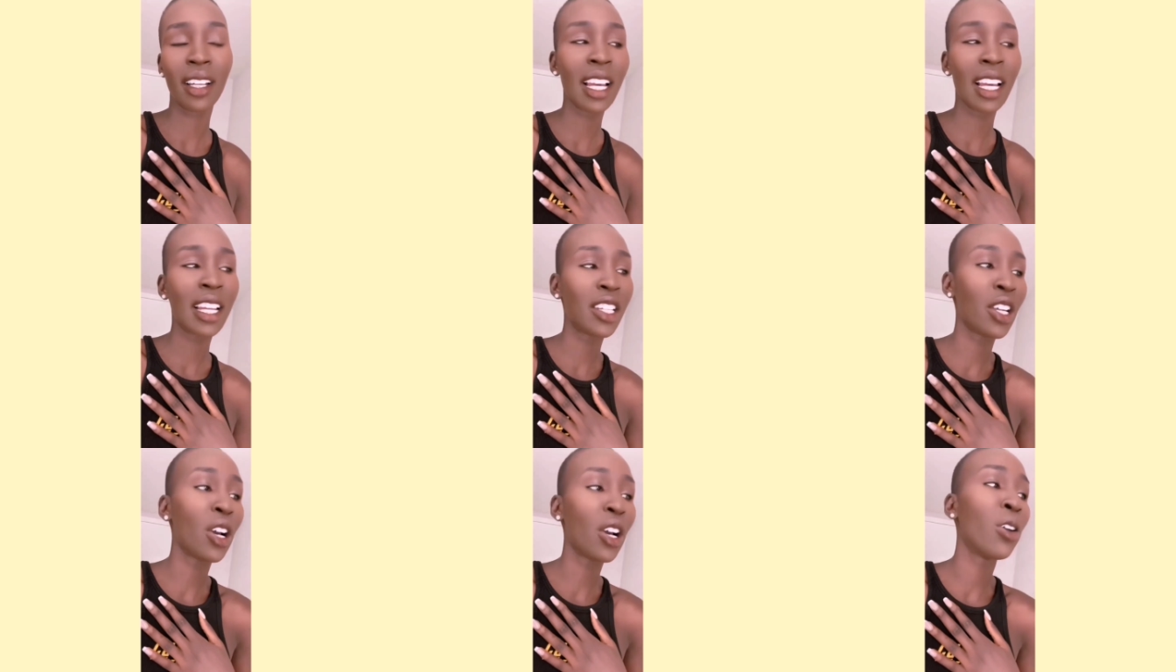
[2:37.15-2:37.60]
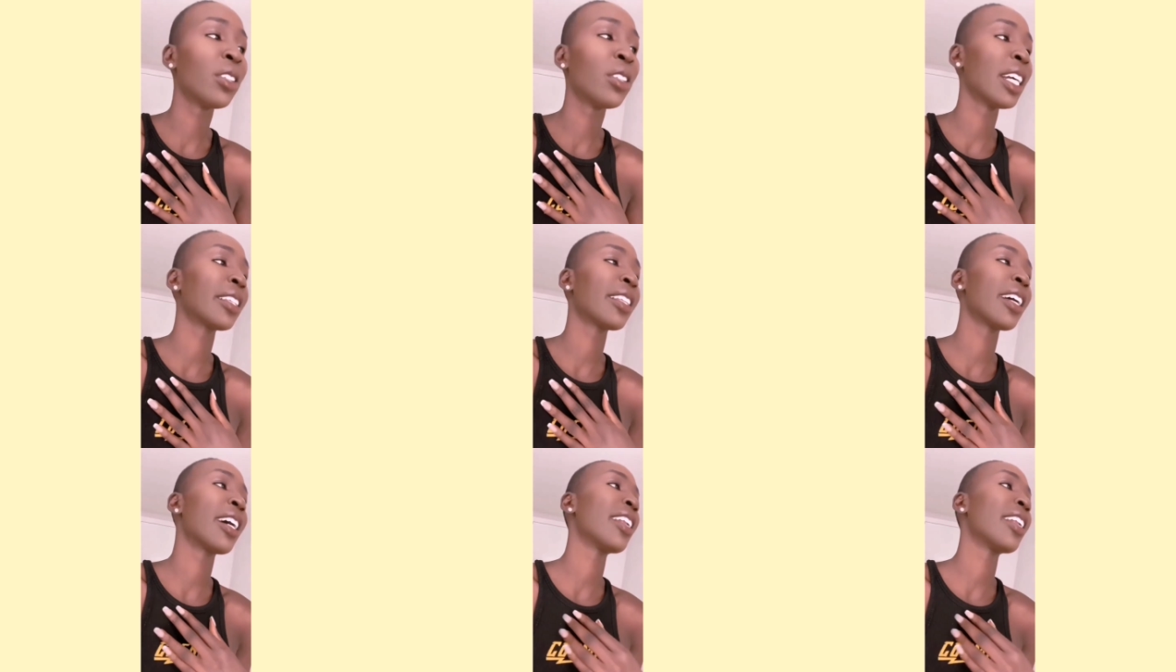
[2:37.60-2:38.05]
I don't
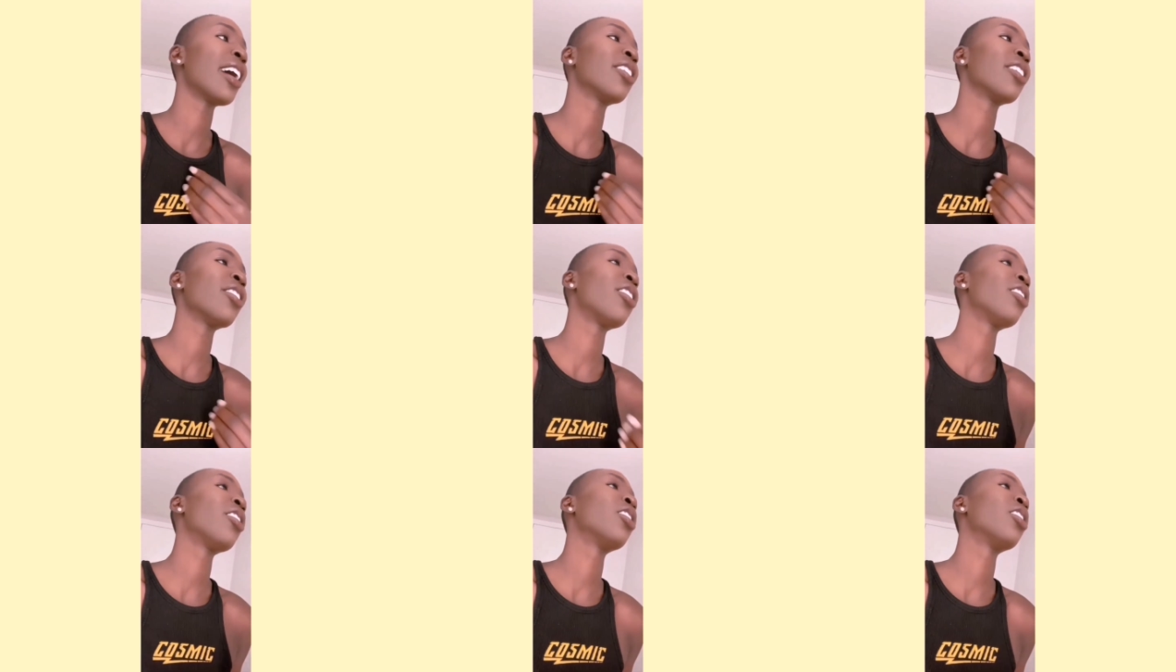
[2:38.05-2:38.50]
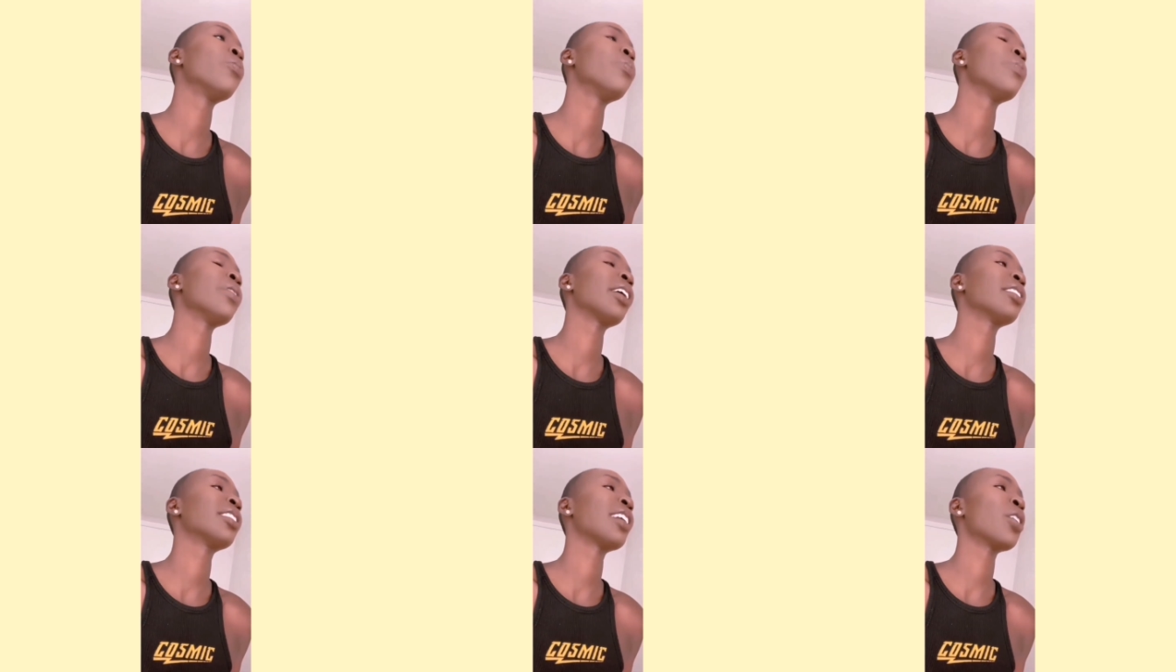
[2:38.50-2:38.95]
like that at all
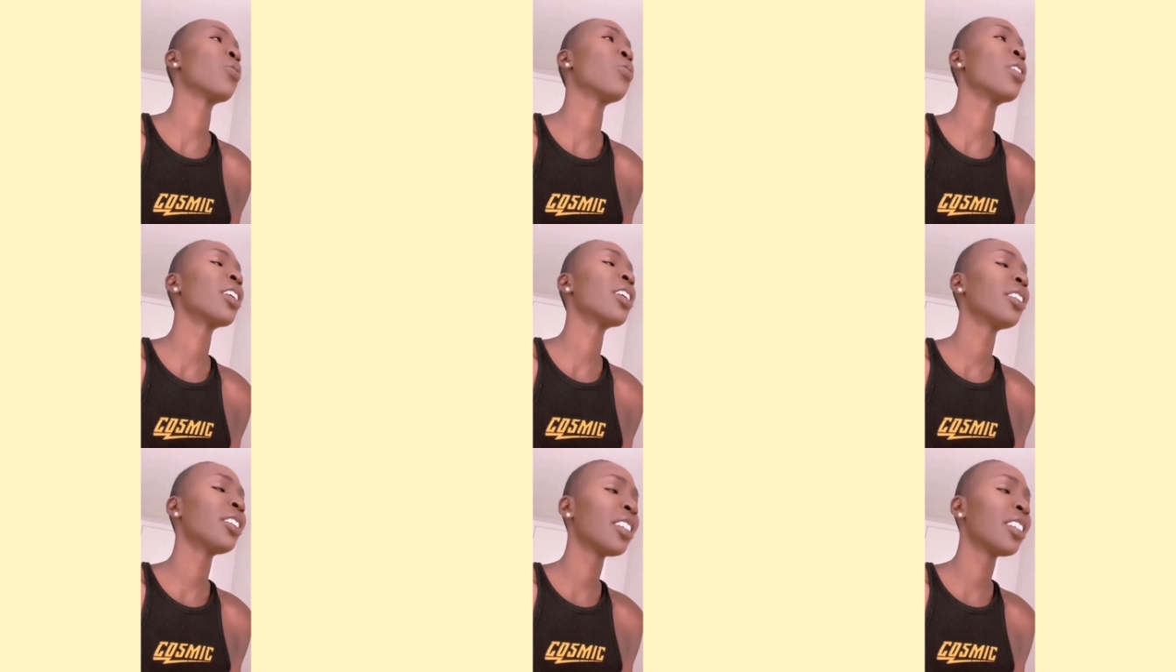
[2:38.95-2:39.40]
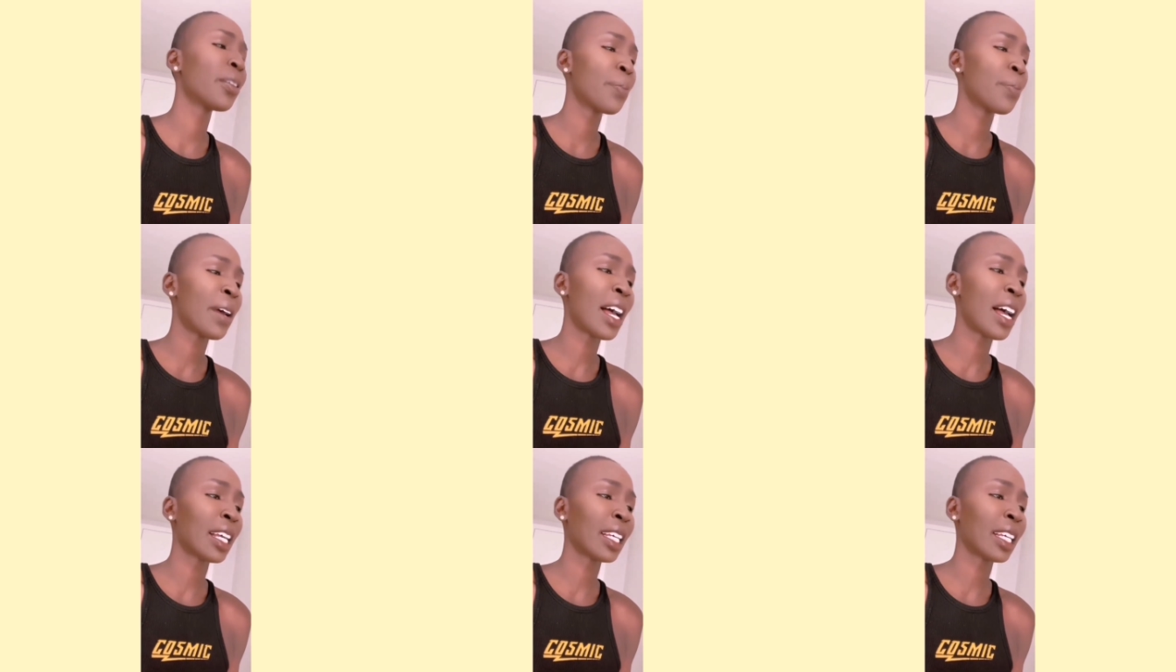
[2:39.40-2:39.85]
because I want to look
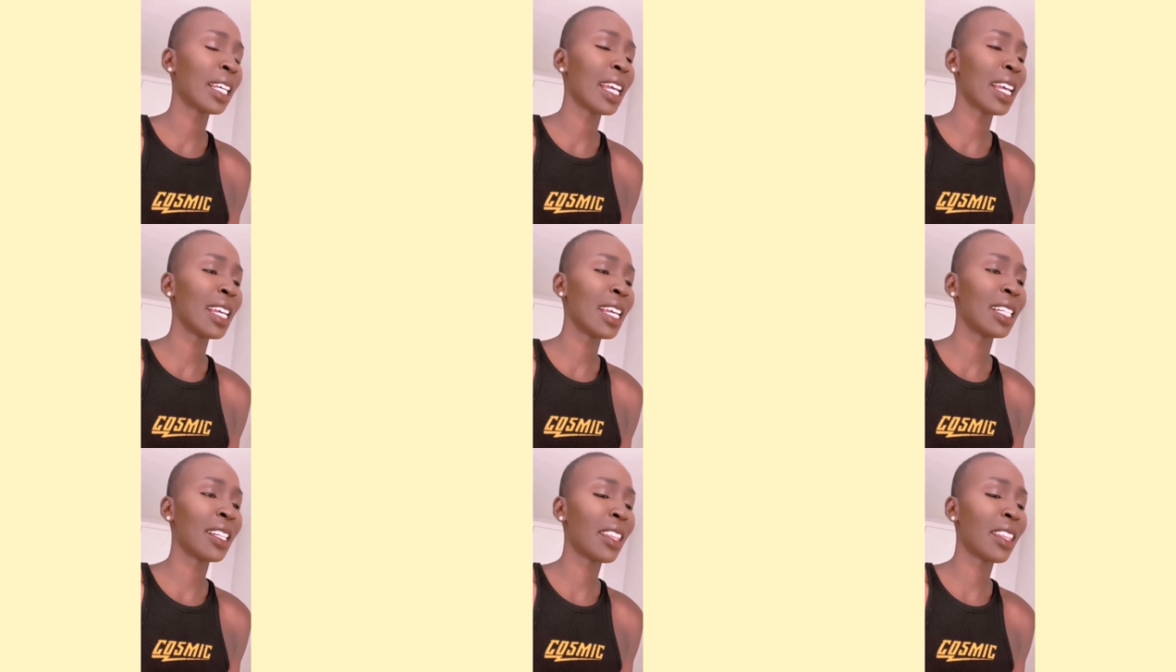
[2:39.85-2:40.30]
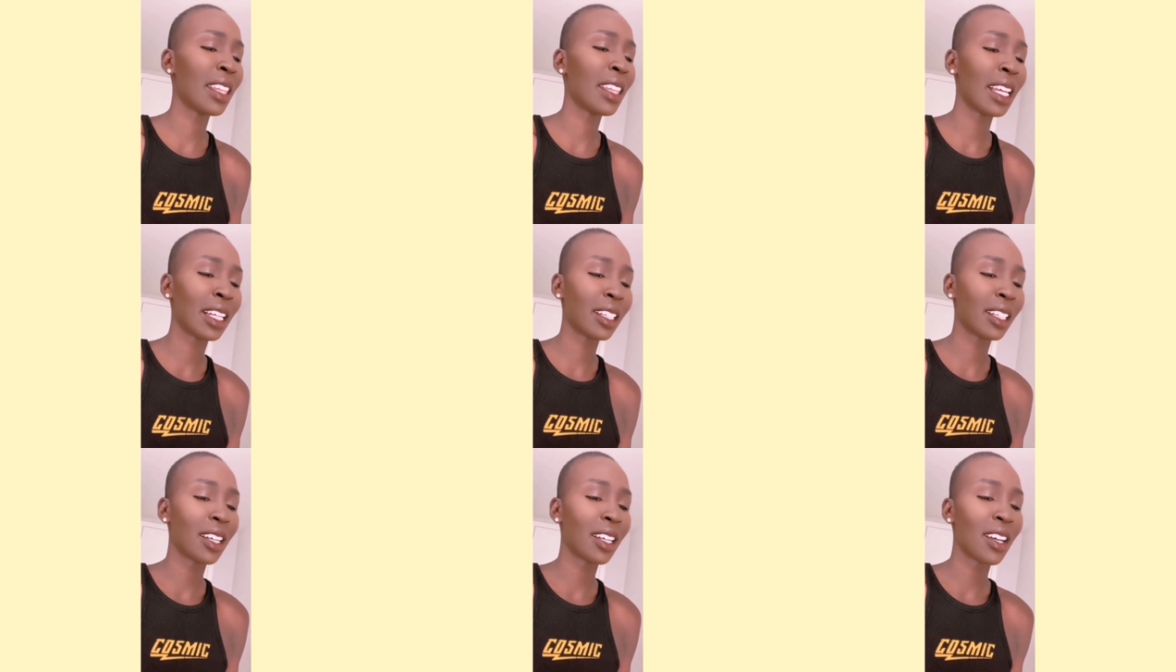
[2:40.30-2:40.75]
back and
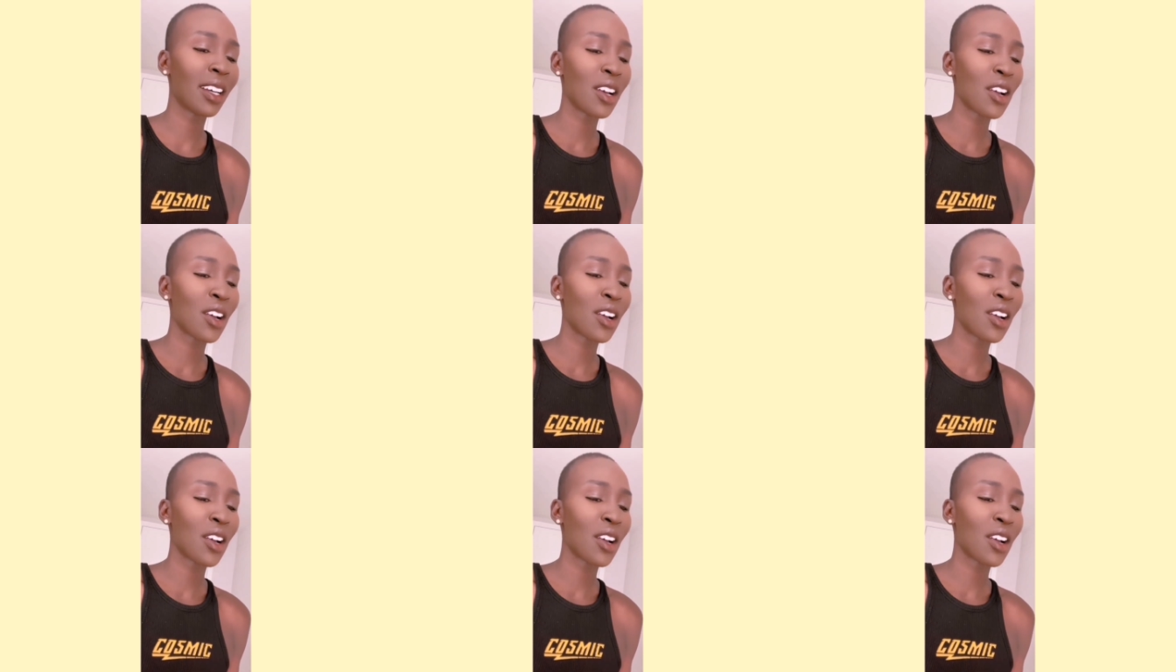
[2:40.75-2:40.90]
think,